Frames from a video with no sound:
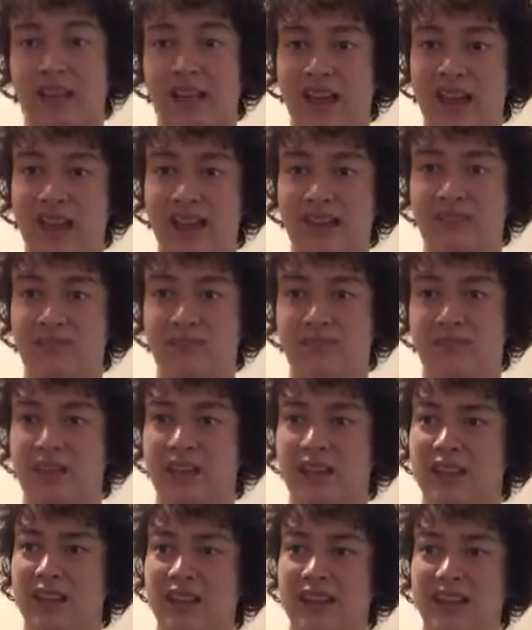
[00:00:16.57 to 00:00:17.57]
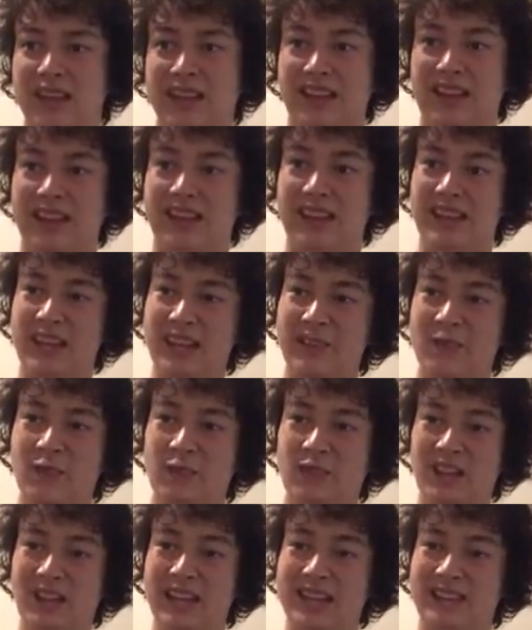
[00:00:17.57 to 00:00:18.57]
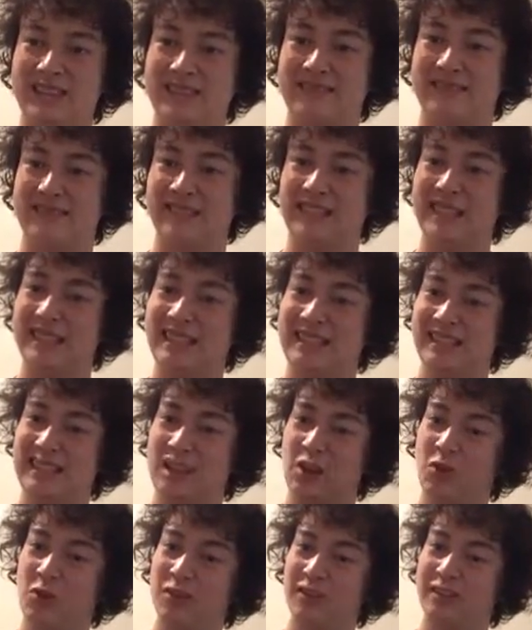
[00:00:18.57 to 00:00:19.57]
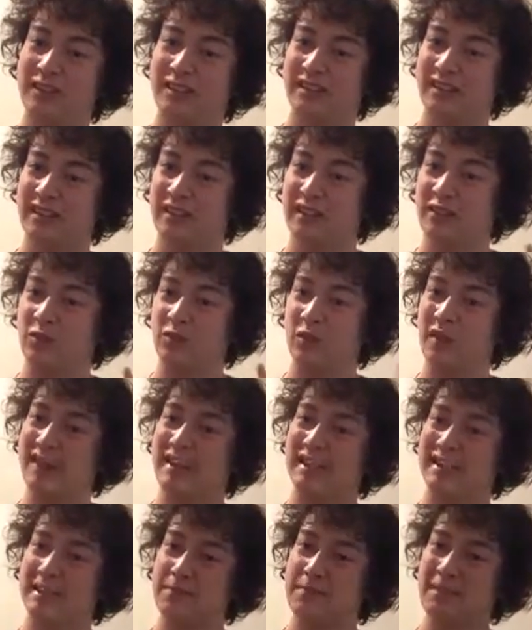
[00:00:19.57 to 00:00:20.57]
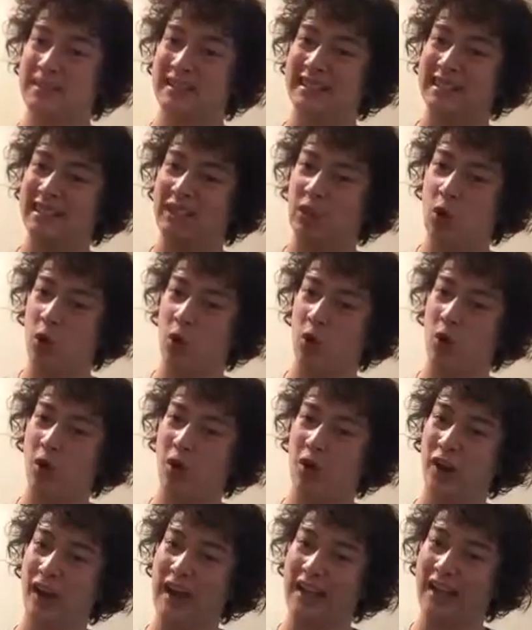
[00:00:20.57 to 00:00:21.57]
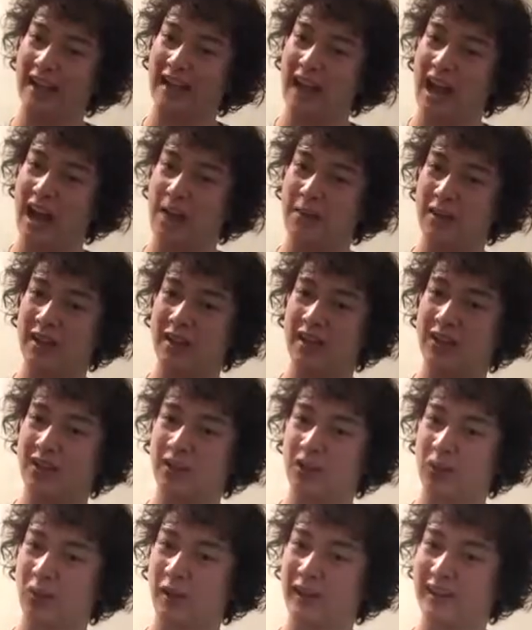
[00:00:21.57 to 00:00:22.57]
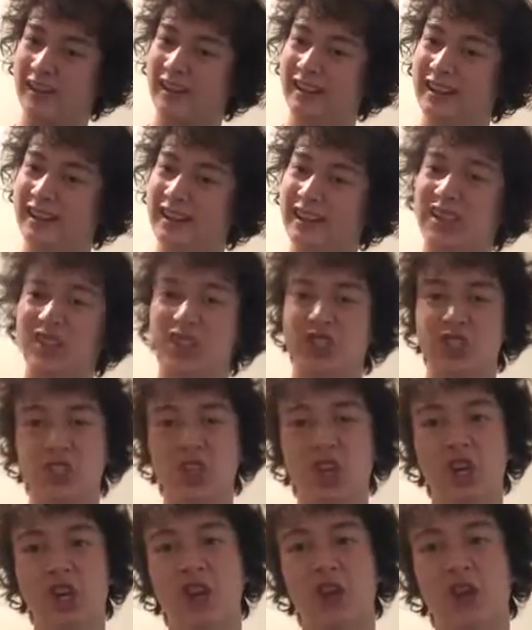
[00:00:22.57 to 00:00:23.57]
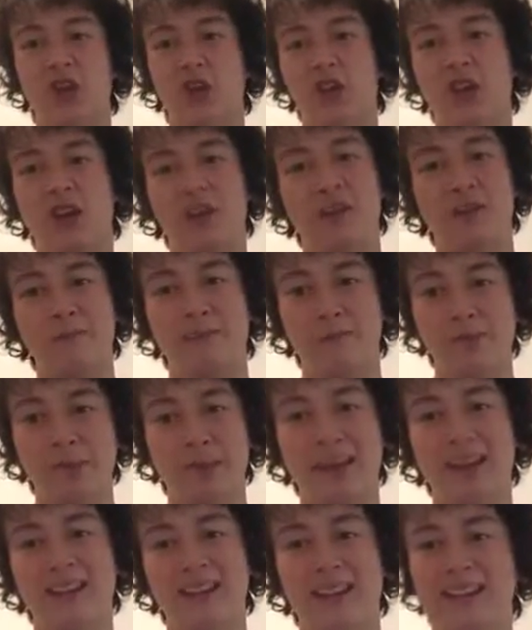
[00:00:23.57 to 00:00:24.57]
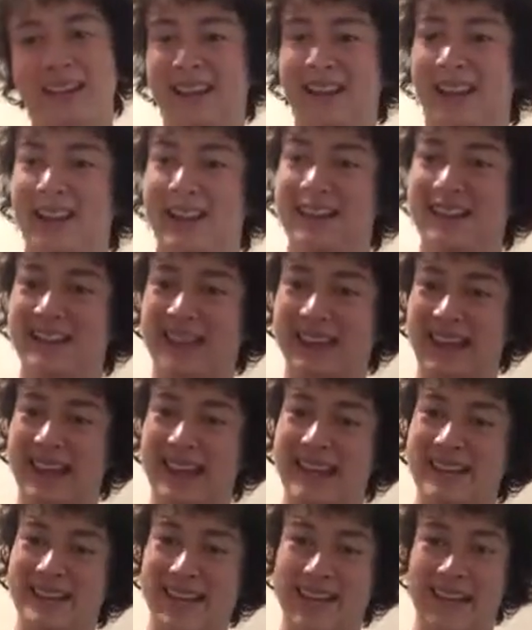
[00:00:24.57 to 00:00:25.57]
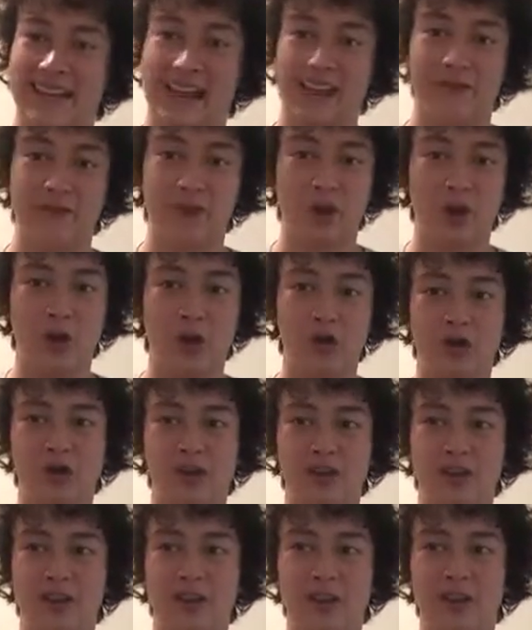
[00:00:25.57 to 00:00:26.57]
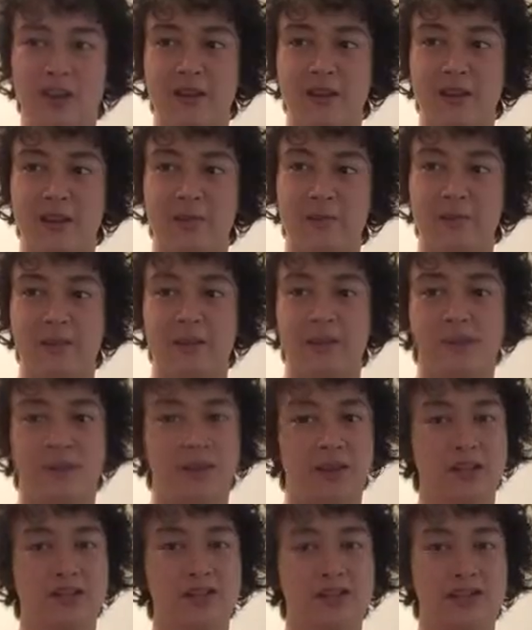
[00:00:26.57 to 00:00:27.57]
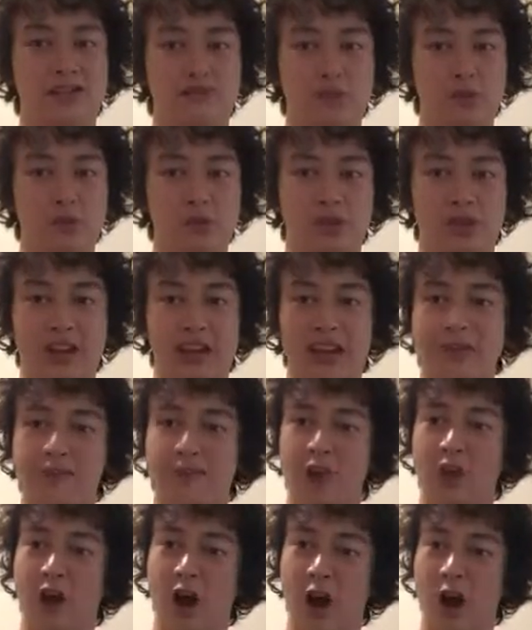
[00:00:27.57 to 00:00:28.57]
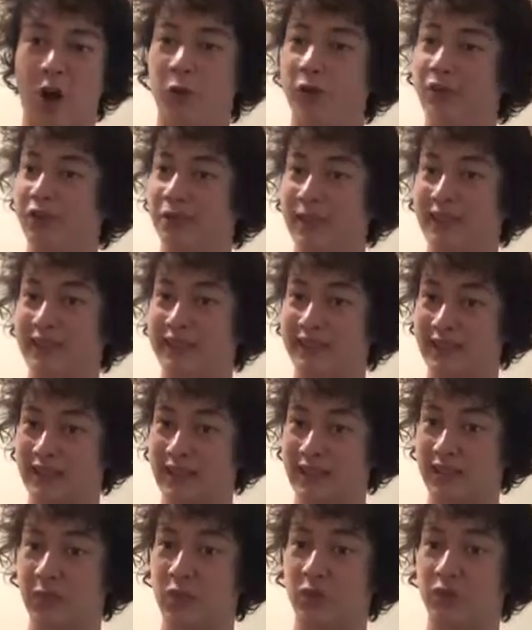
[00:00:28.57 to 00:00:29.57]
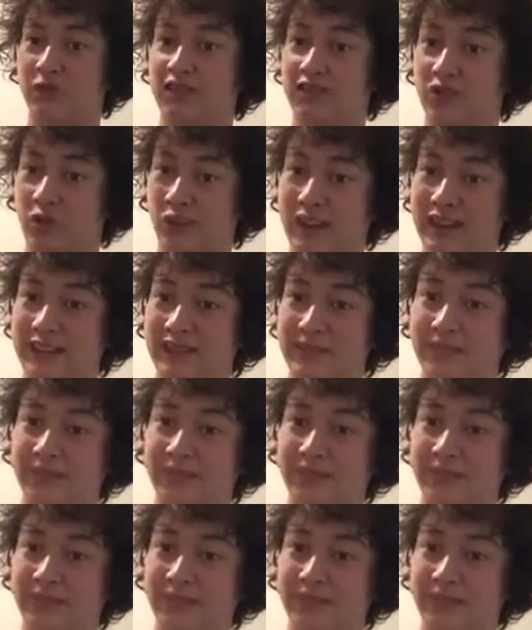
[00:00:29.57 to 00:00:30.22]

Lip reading: And Evil Dead, it's always great because it mixes horror and comedy just right. Sure, there's a lot of blood and it can get kind of gross, but the presence of Bruce Campbell always makes these movies great.